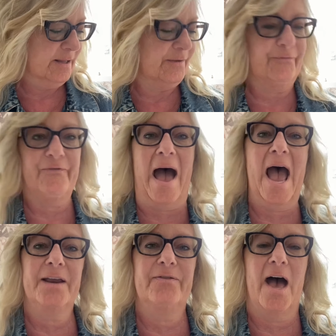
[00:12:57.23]
the
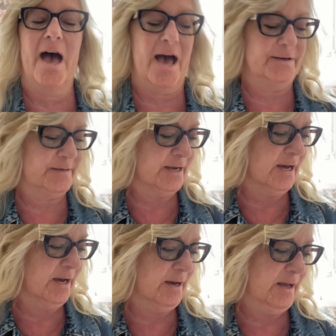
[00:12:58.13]
fact that
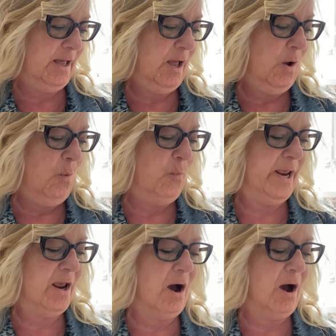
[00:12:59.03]
uh, we